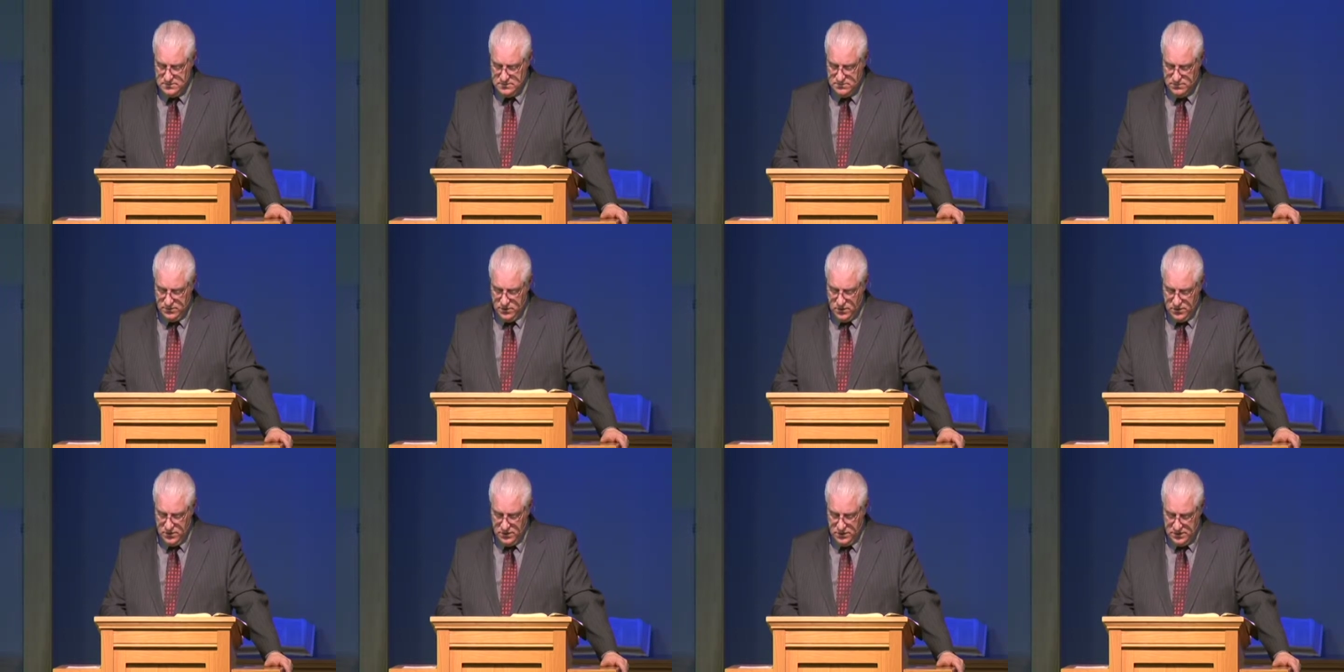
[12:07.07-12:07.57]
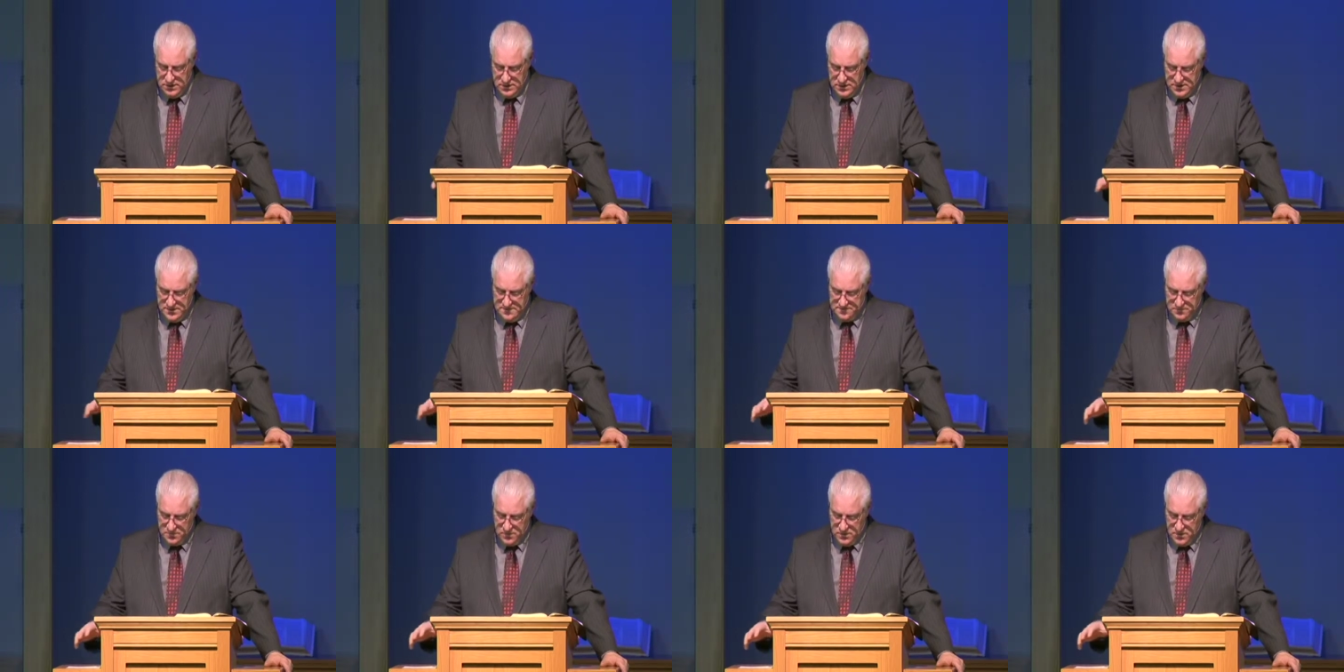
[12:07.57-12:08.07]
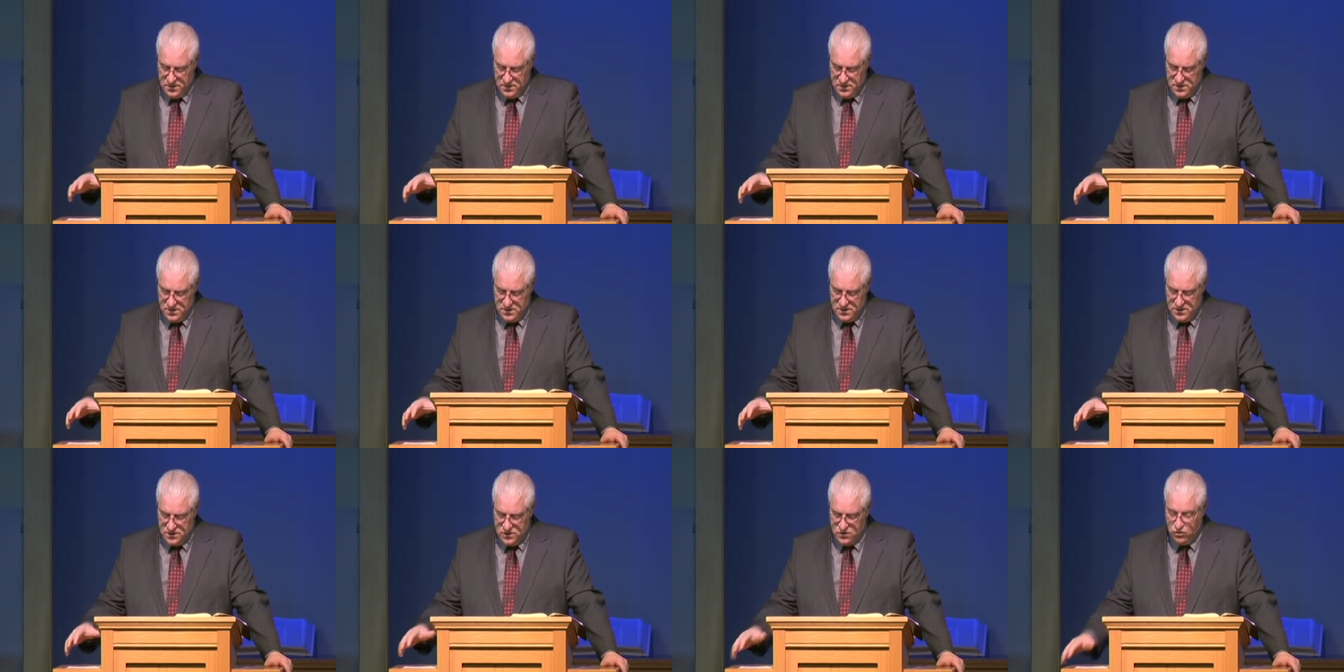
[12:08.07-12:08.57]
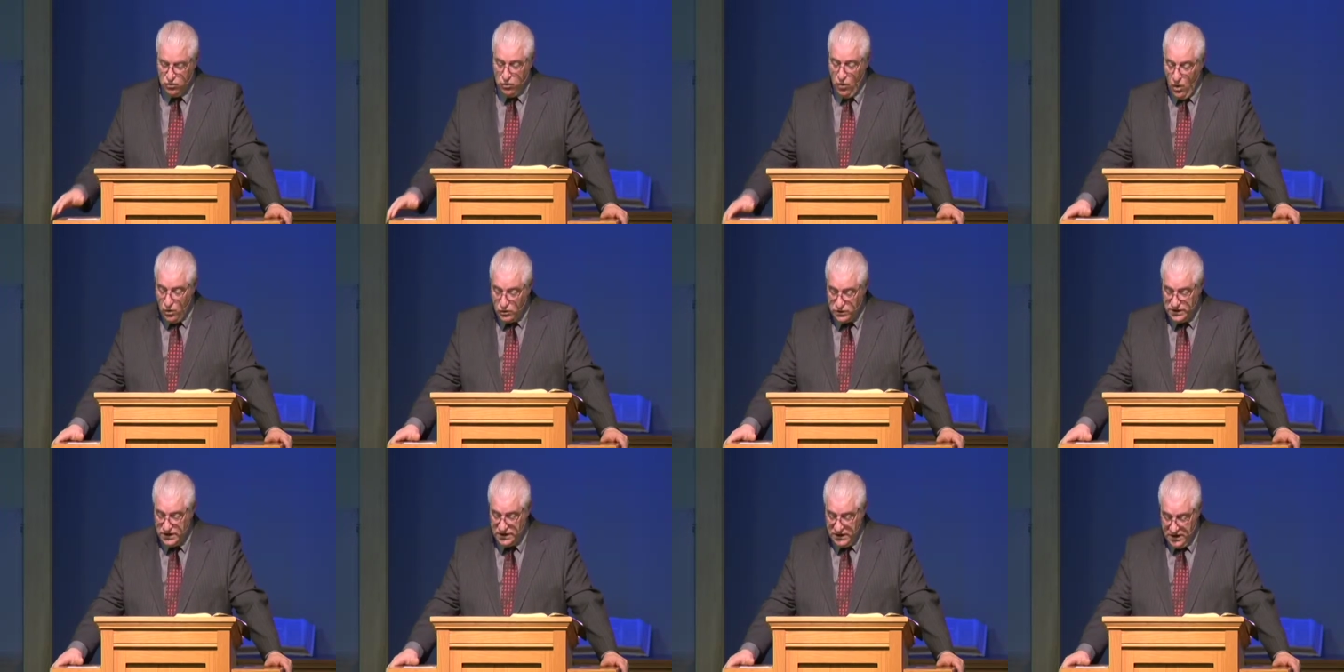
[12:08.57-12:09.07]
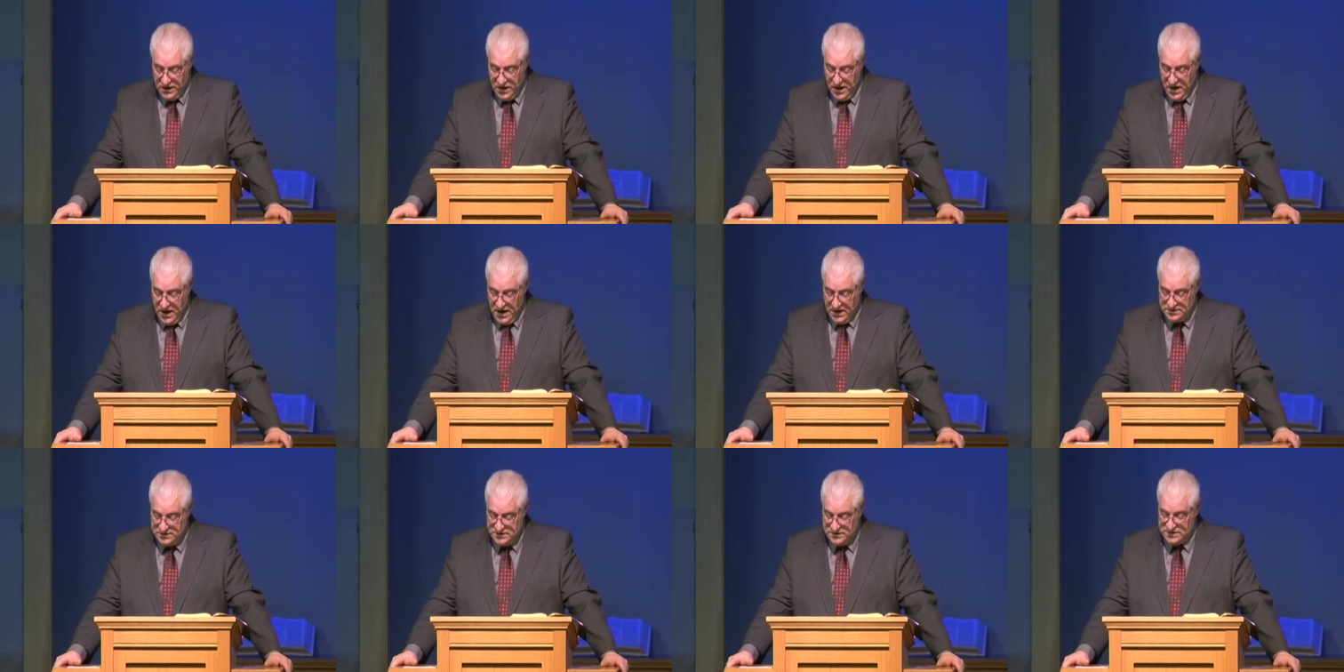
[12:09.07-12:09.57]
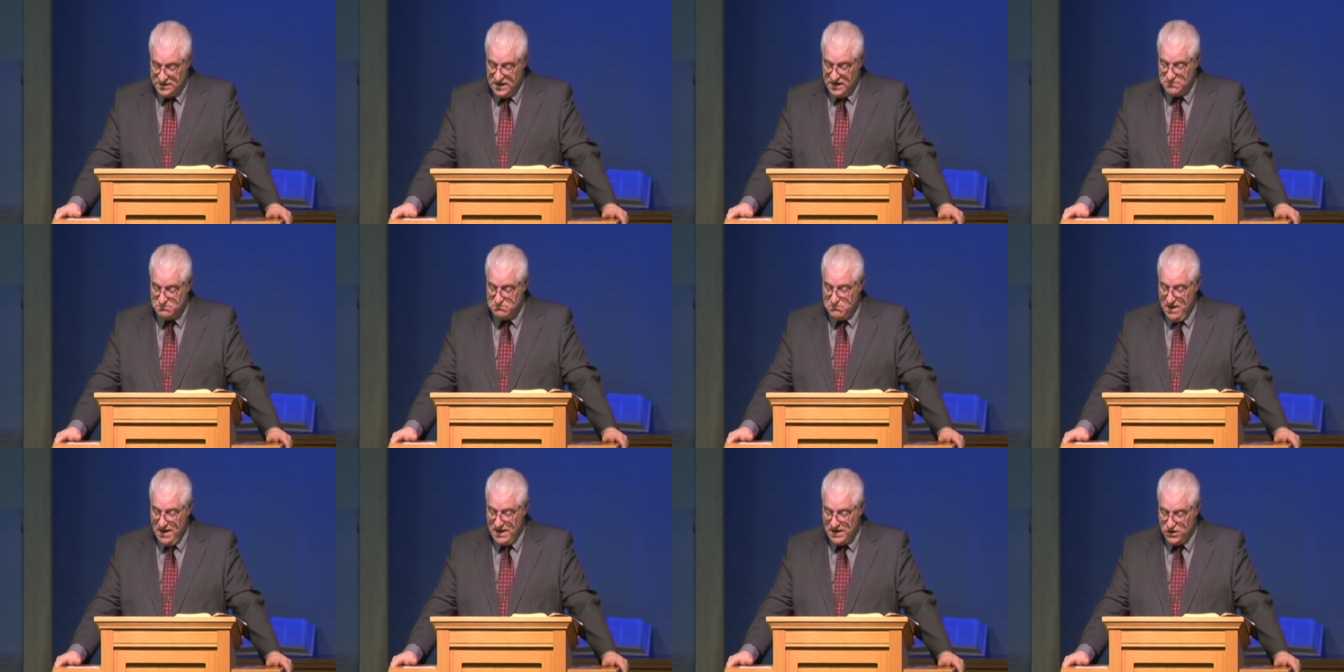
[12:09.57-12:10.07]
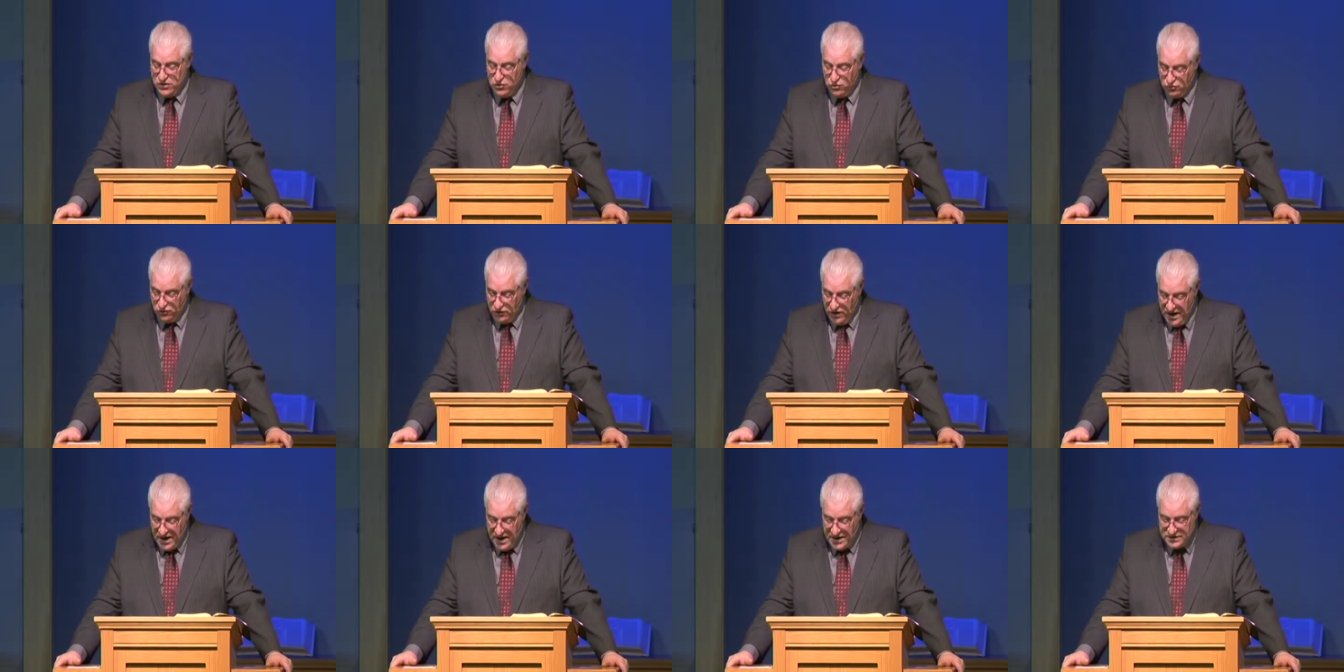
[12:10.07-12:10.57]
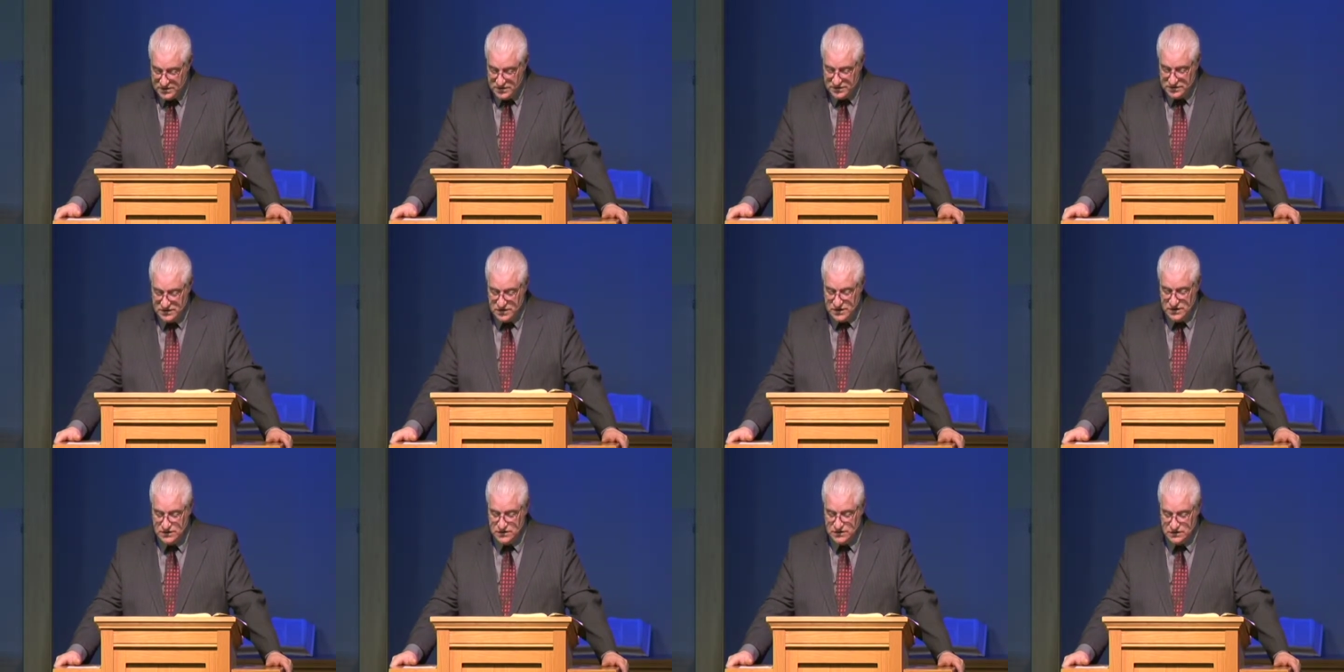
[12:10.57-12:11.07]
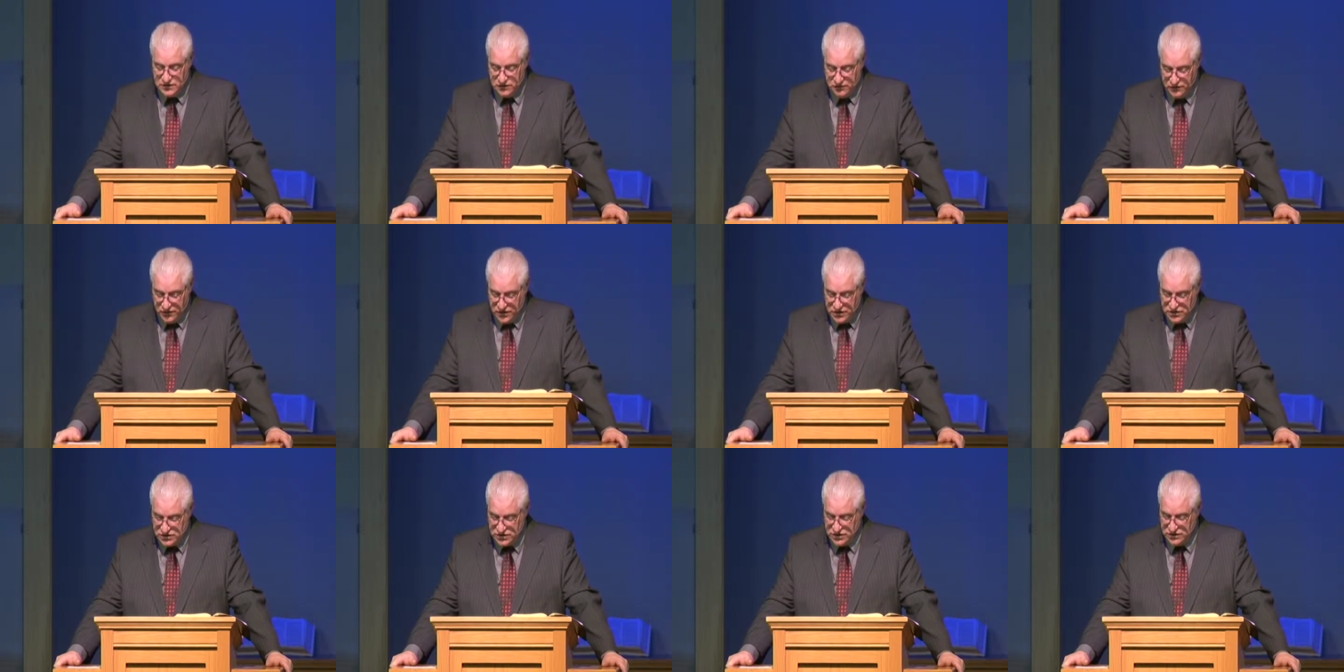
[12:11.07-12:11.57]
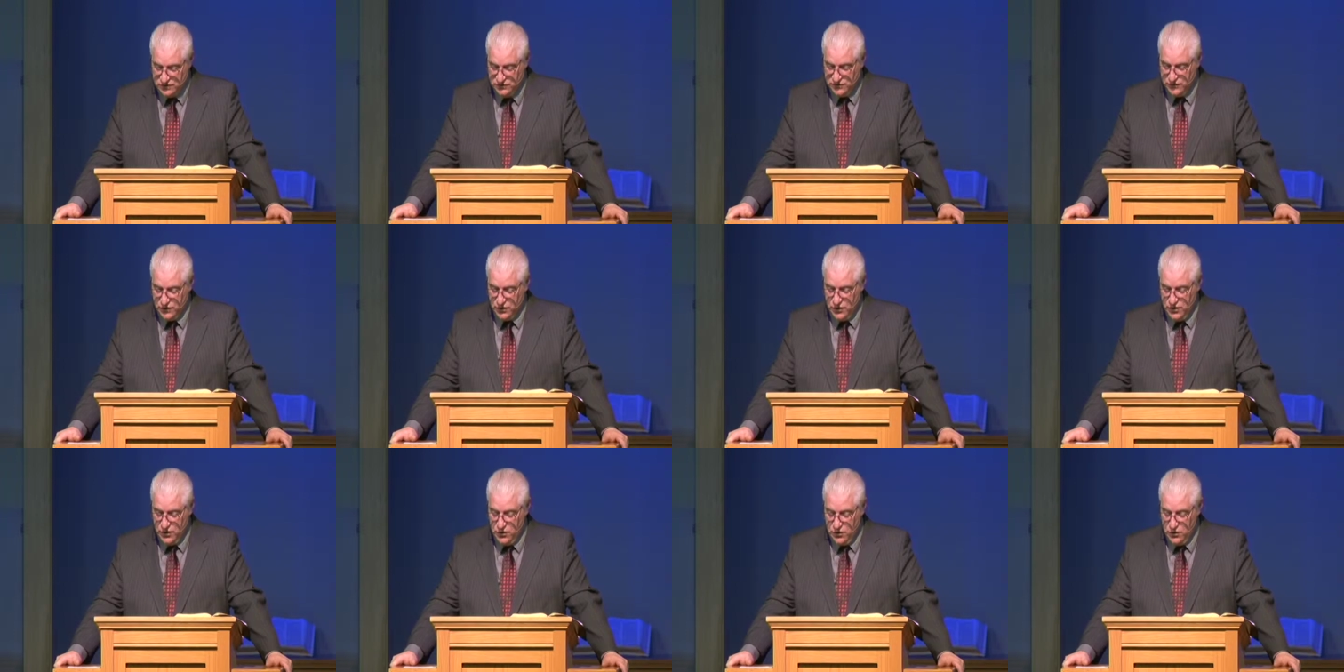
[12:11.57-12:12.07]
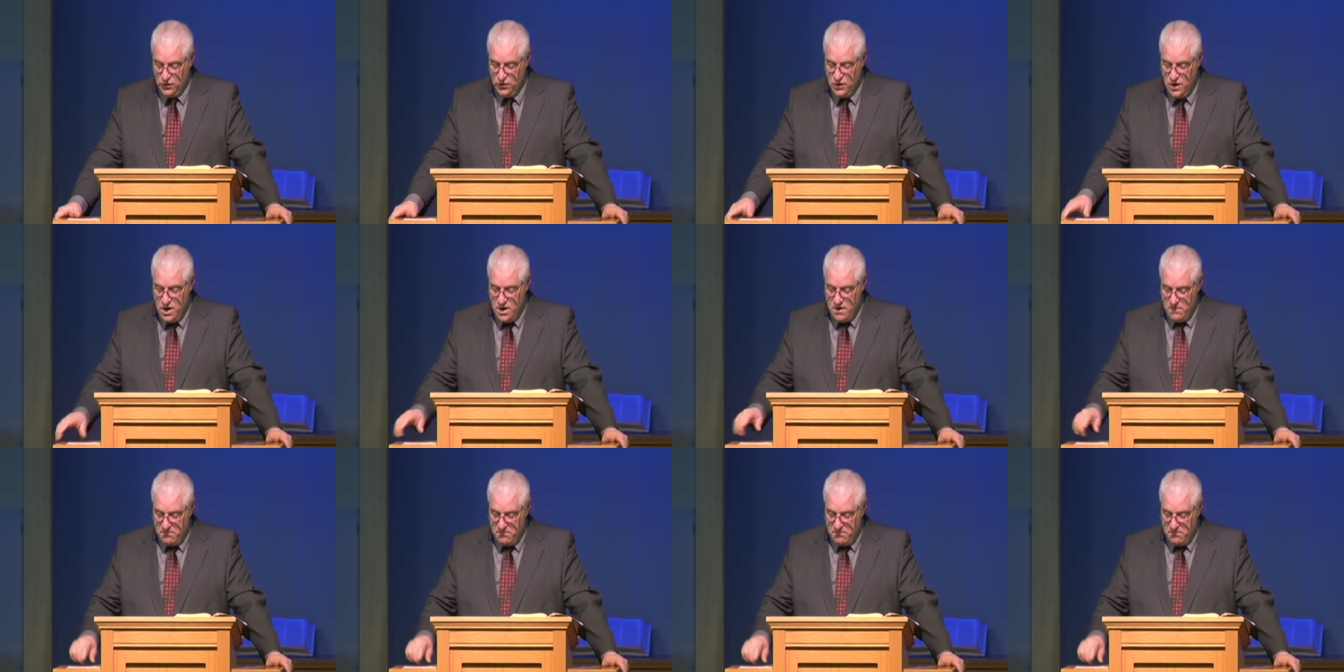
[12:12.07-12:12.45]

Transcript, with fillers: Paul quoting God, said, My grace is sufficient for you.